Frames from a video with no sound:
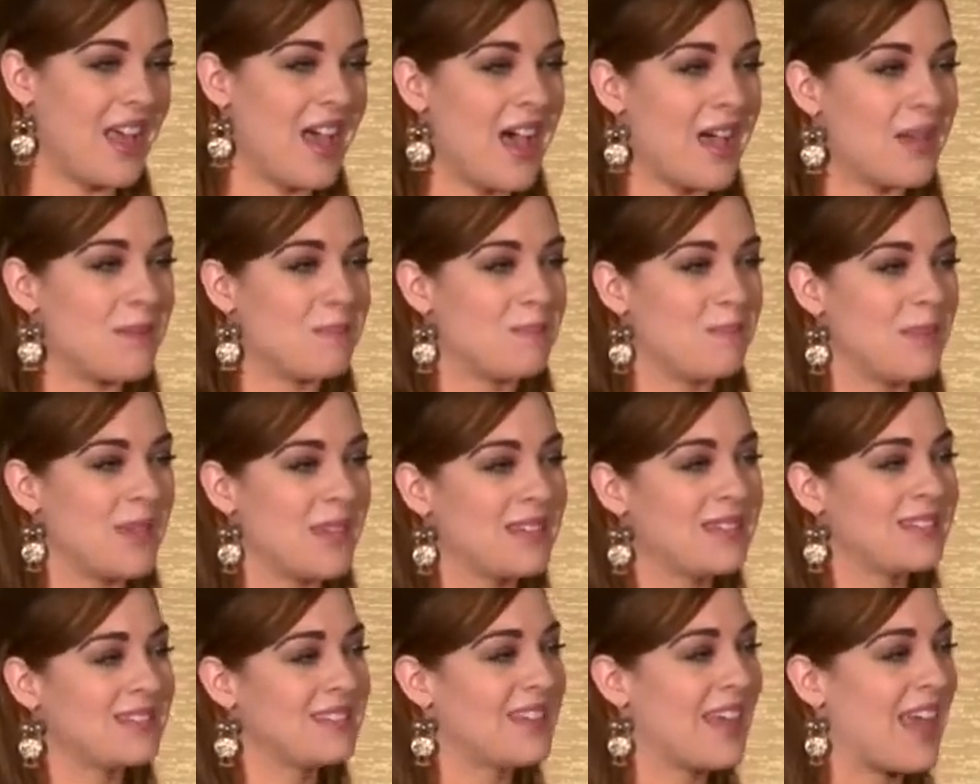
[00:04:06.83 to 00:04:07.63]
I
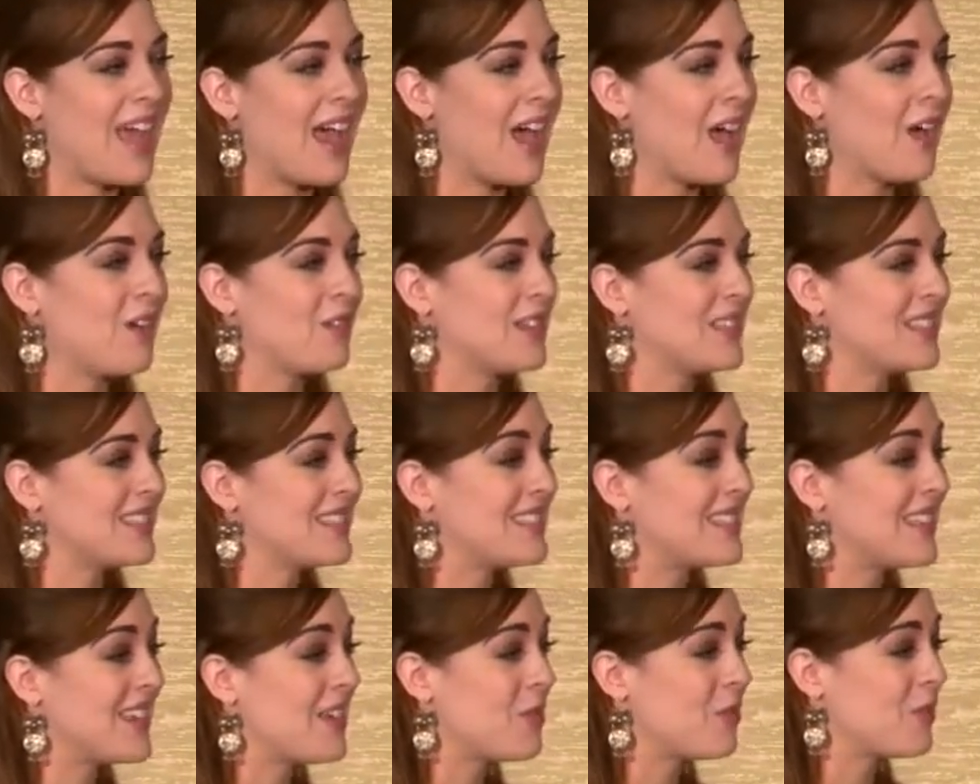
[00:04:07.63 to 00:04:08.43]
bend down and
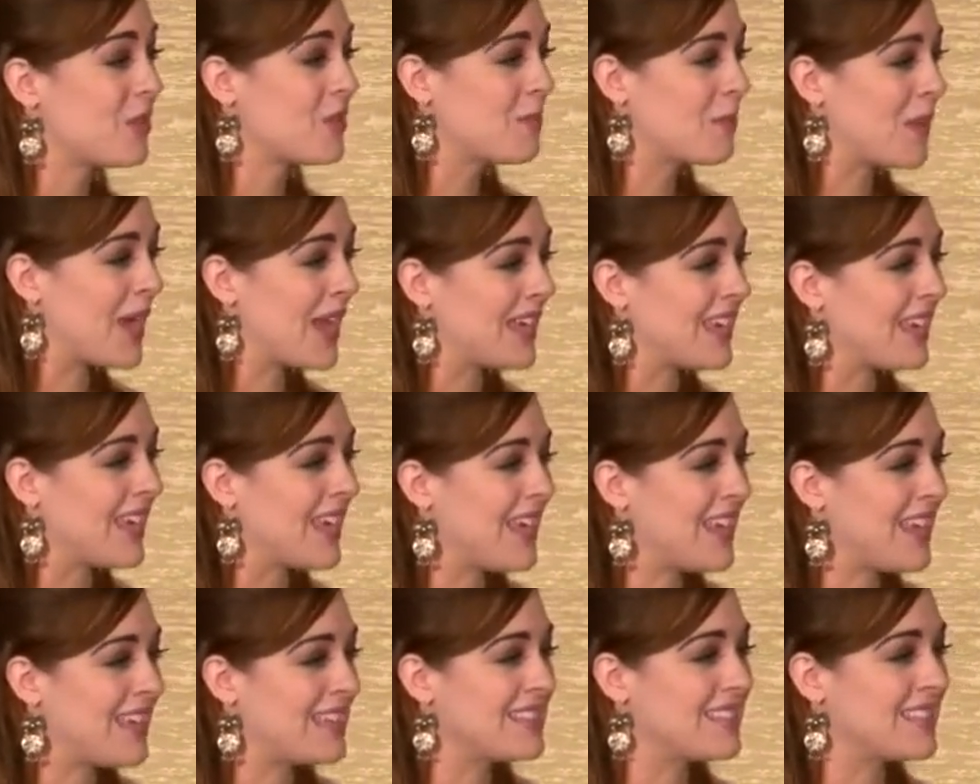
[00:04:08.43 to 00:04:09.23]
sit with my
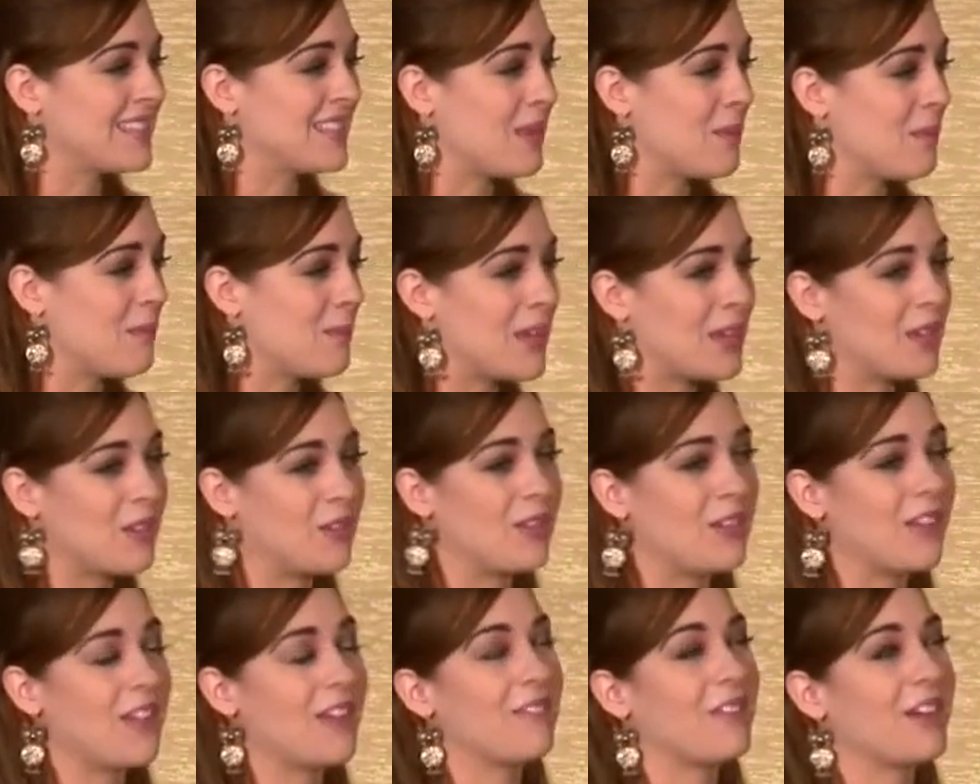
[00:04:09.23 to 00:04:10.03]
kids in the
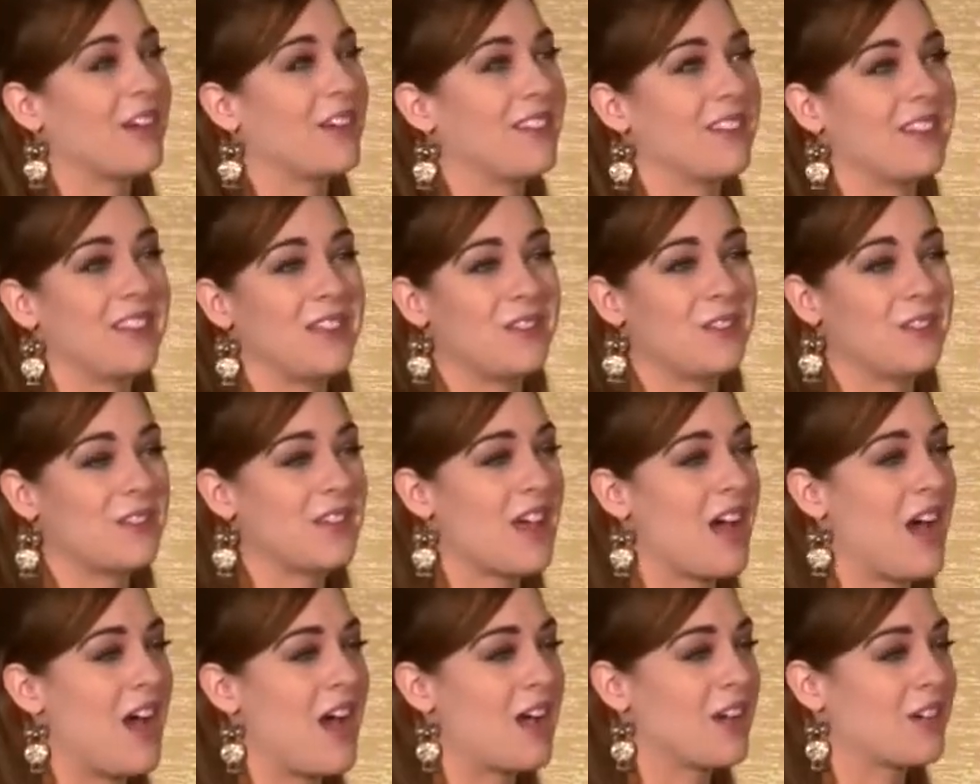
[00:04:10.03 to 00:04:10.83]
middle of our little
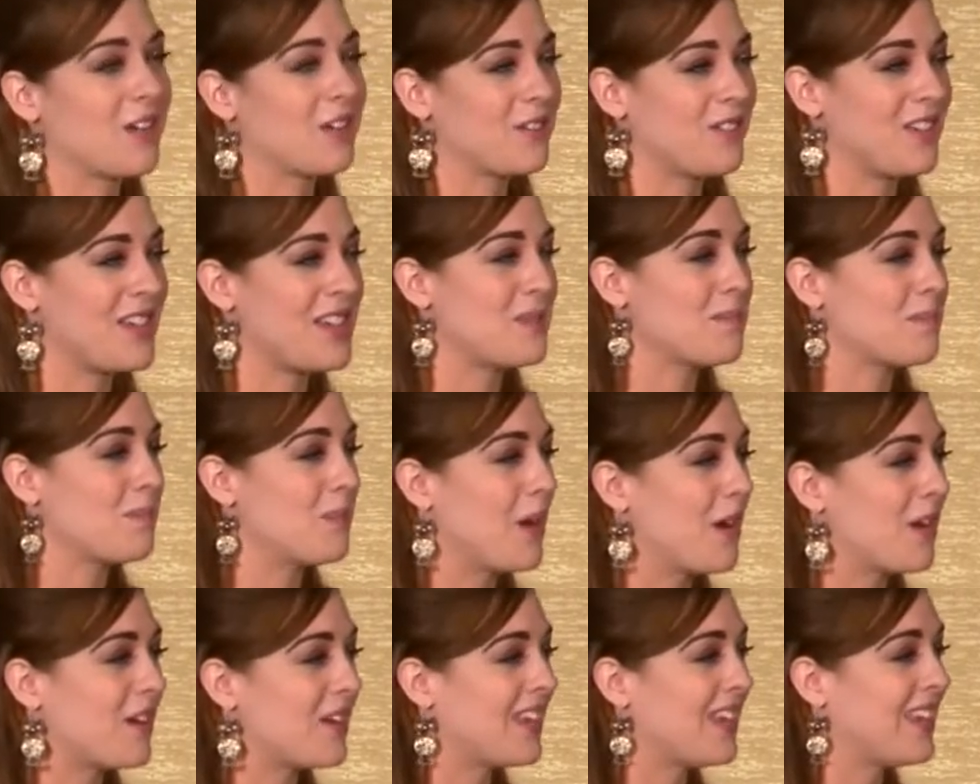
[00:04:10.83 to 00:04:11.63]
concrete
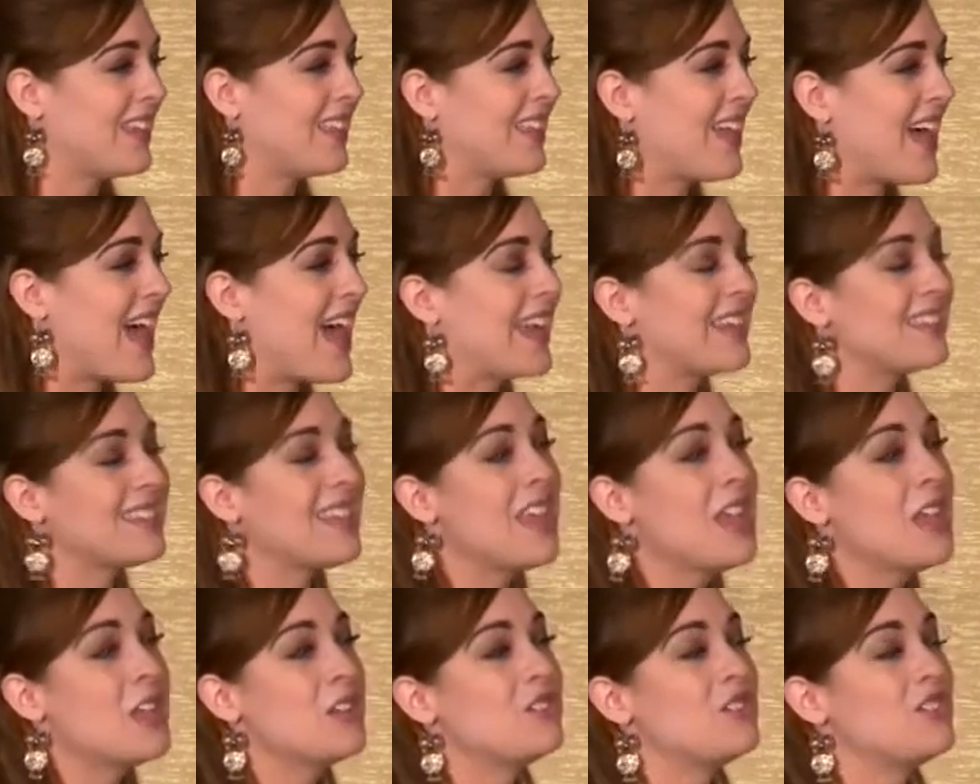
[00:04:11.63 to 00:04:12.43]
parking lot.
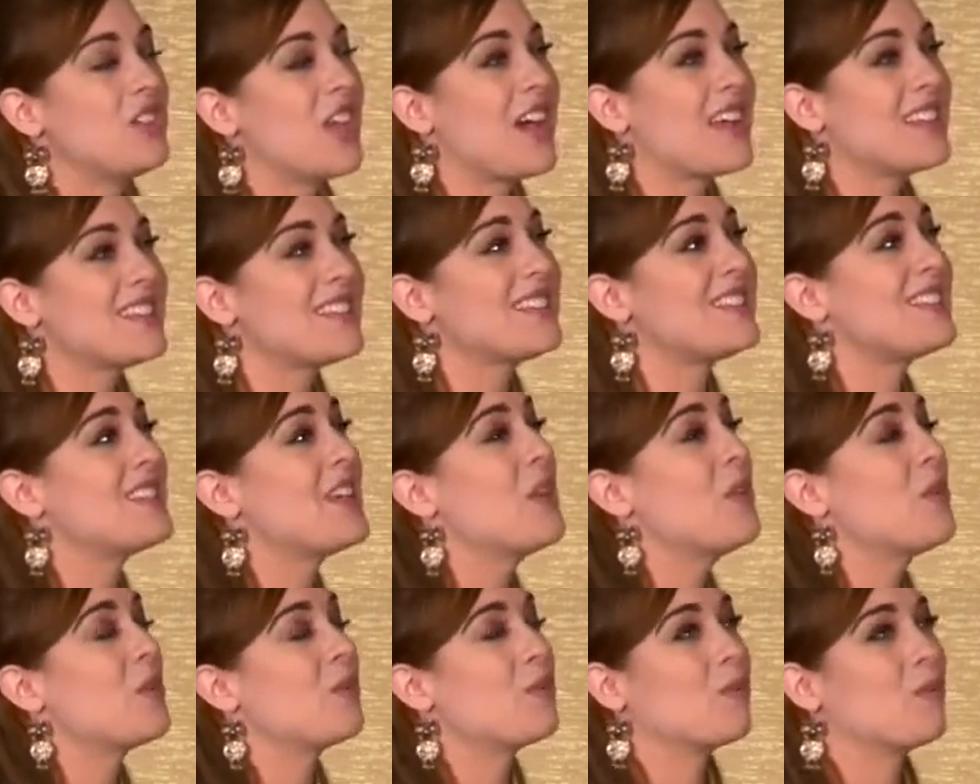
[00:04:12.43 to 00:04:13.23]
Just
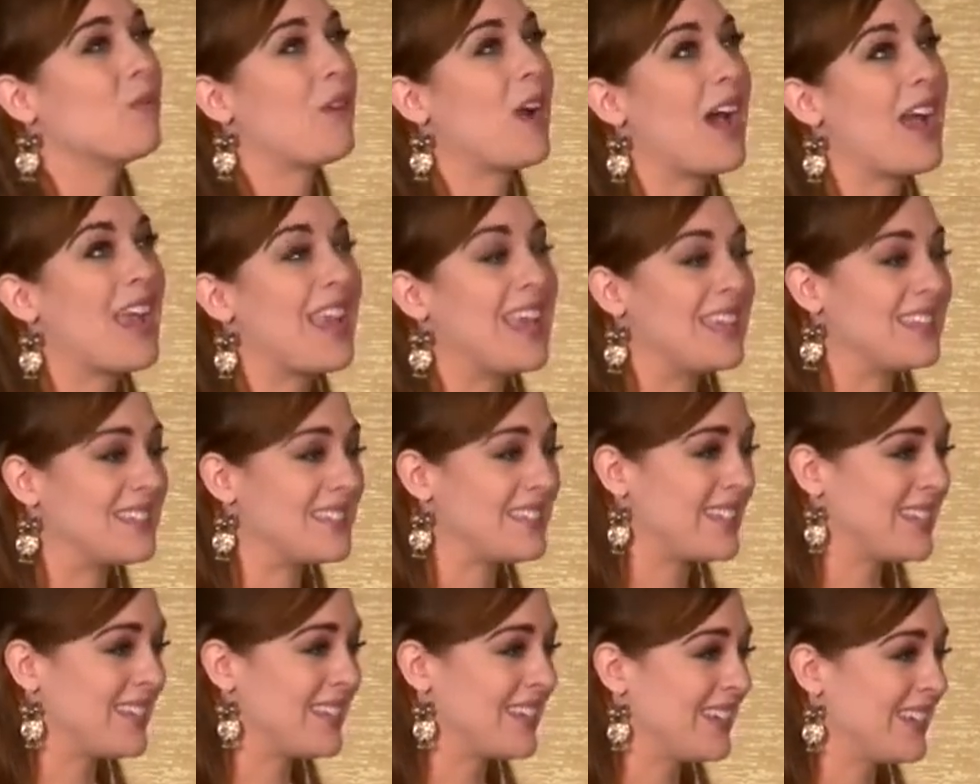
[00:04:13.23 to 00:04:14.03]

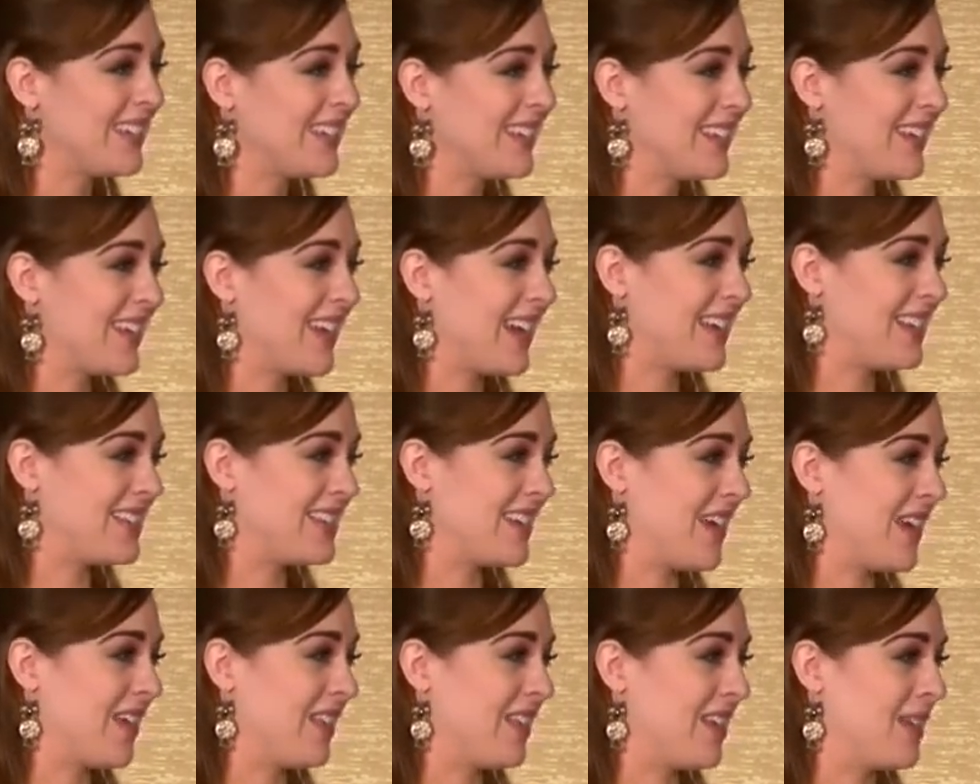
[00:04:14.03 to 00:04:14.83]
write, I
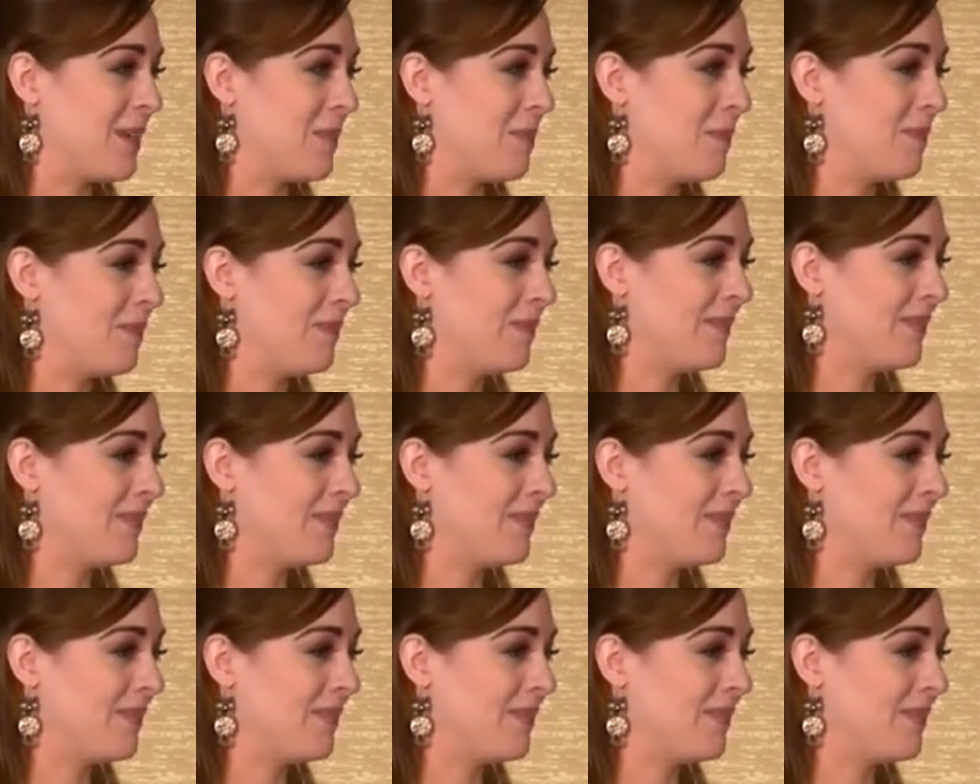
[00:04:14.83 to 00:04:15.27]
tell them,